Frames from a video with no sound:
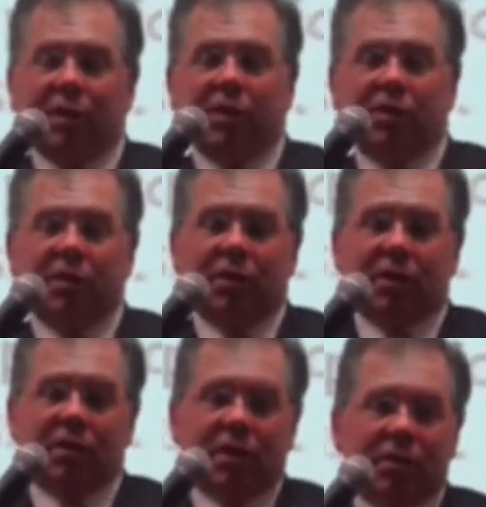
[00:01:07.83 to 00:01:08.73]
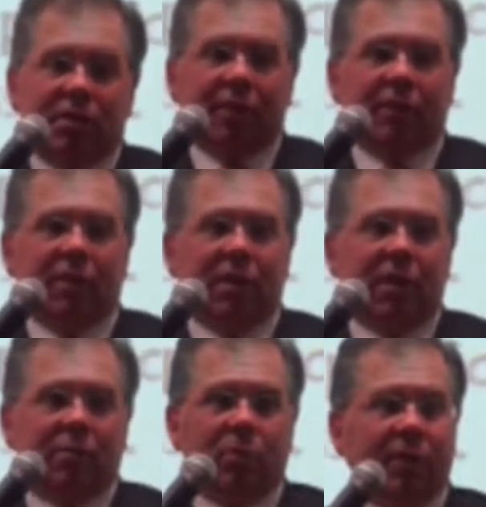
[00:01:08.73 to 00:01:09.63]
Now here she's 16,
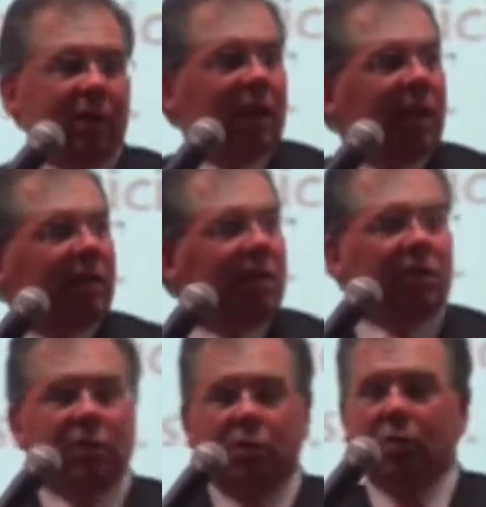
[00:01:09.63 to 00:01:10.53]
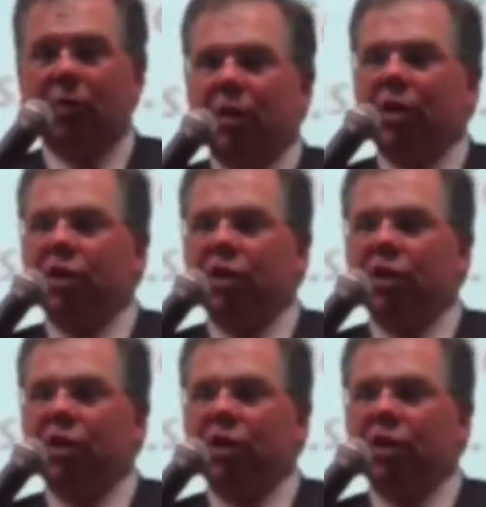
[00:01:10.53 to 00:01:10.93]
17, moving to 18 years old.